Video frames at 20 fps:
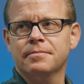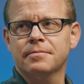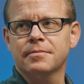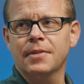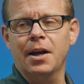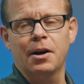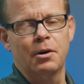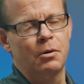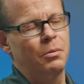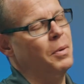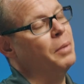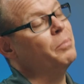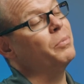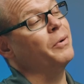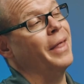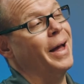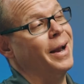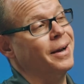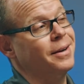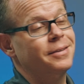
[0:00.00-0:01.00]
Take it for
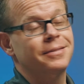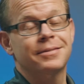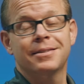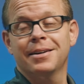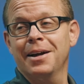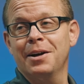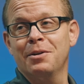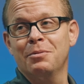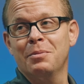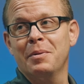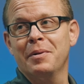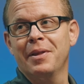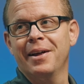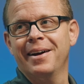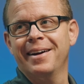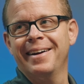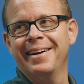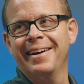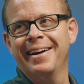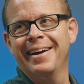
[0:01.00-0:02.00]
what it's worth. I didn't get the
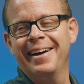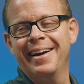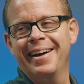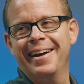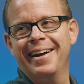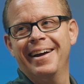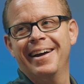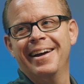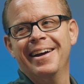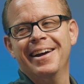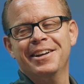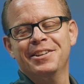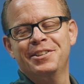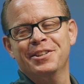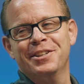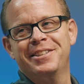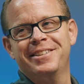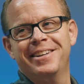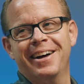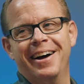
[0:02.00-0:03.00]
stat. I just saw it. I thought it
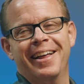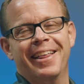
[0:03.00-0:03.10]
was cool.